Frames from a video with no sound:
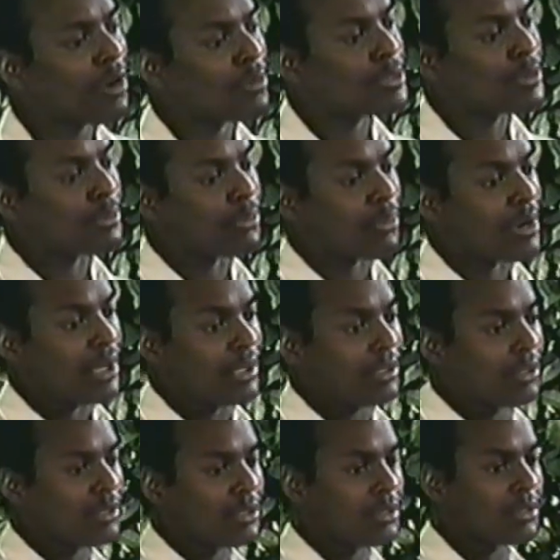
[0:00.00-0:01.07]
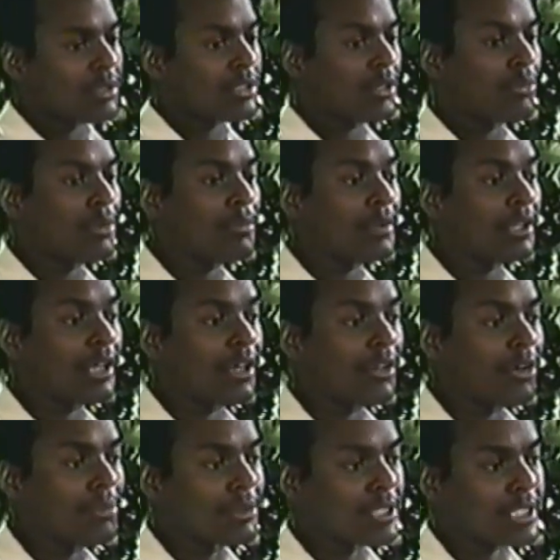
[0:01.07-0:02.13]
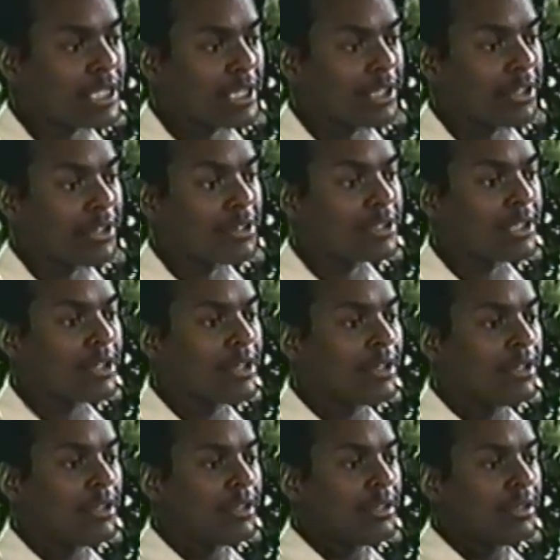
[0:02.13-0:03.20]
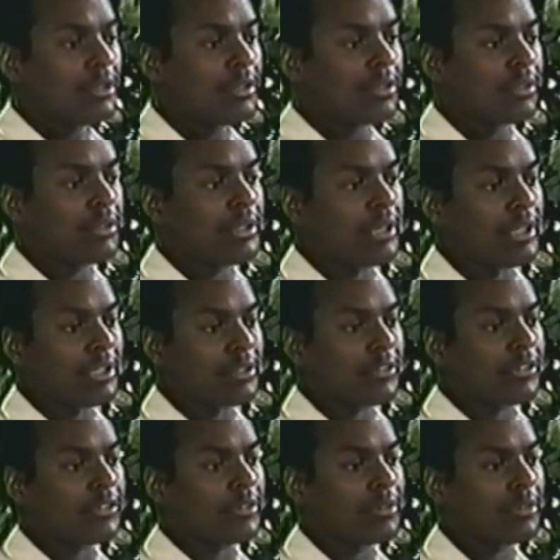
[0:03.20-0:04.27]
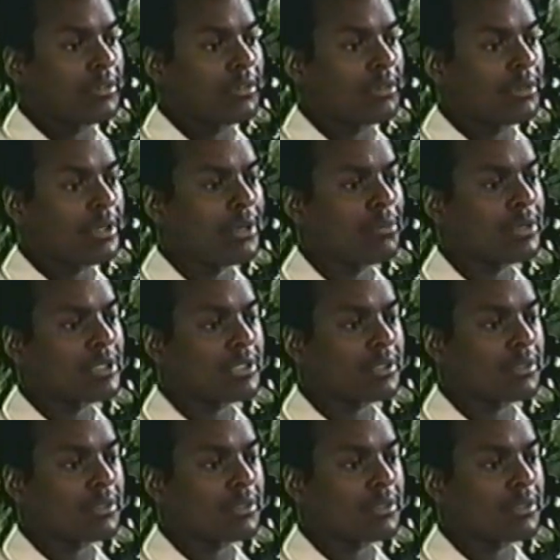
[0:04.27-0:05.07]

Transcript: I was with Ray. So we've been together almost 10 years. It's, it was